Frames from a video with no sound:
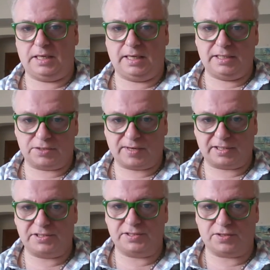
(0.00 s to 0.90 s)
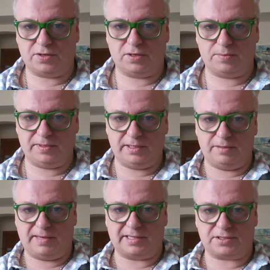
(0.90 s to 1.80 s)
interactions occur within the
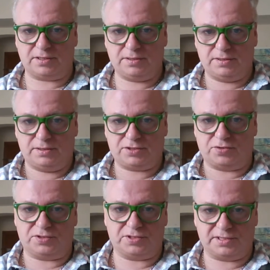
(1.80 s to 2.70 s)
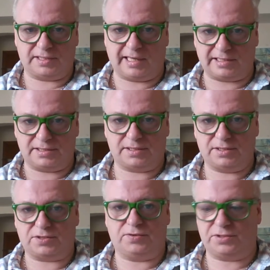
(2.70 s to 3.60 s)
matter structures, the lattice
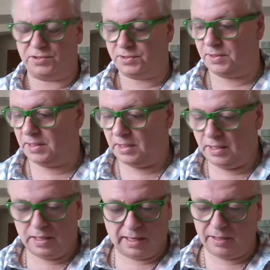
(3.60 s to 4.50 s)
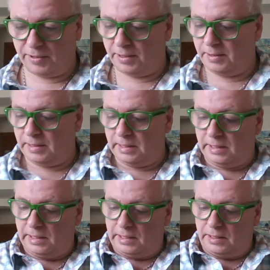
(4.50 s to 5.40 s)
structures. Anyway,
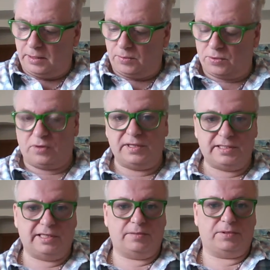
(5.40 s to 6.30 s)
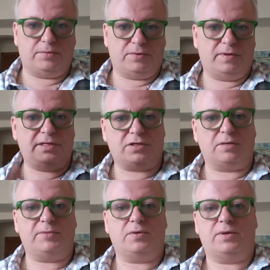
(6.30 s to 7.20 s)
we're only
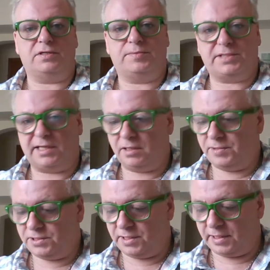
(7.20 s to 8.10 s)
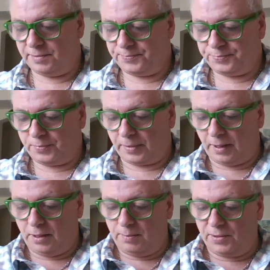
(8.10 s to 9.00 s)
talking about quantum entanglement today.
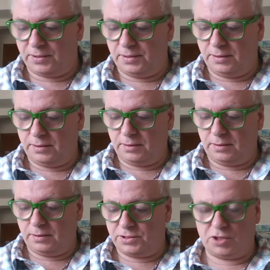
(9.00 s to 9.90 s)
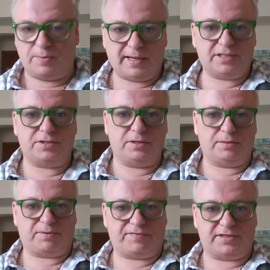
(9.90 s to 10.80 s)
But To go back to
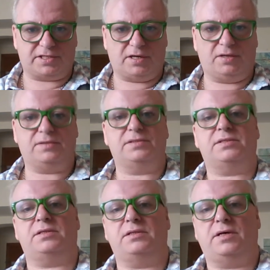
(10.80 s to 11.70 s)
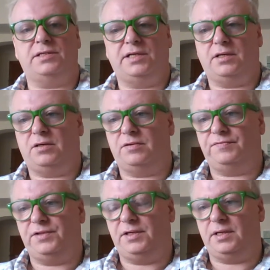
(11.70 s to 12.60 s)
Professor Hawkins' idea
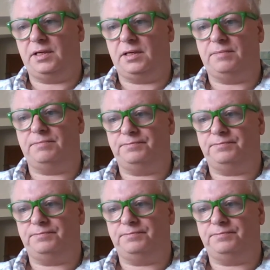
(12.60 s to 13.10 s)
of the